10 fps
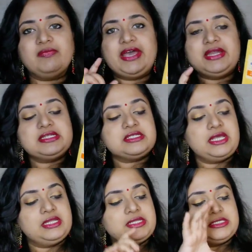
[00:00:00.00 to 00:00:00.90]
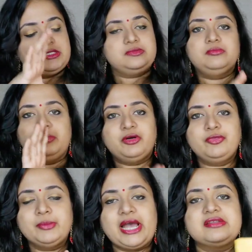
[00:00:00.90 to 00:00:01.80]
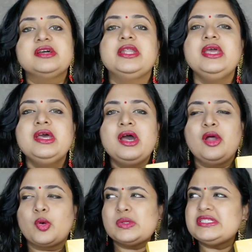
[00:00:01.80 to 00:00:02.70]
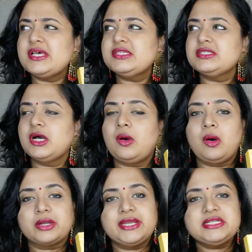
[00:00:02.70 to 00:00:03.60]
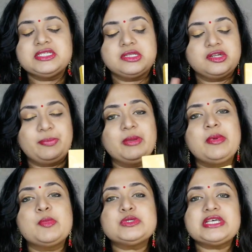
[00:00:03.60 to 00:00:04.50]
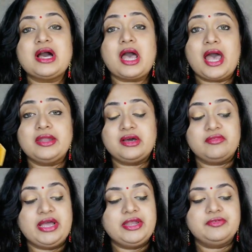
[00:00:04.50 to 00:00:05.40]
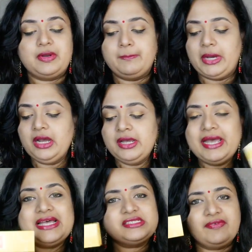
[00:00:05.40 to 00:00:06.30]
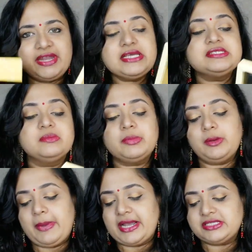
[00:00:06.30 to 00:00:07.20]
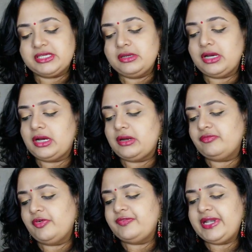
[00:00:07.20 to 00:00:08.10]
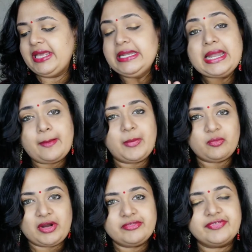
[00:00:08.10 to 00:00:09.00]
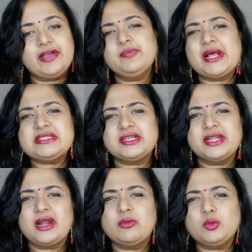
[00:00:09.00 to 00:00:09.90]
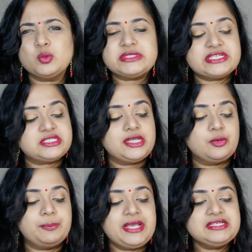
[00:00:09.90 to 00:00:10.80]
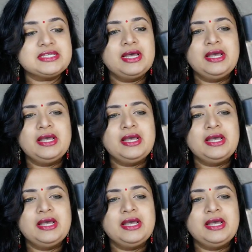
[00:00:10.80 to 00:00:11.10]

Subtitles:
variants in this perfume category: Roses, Orchids, Trippin' Mimosa, and Hawaiian Rumba. It's a very simple packaging, 15 ml, 15, priced at around 260 rupees.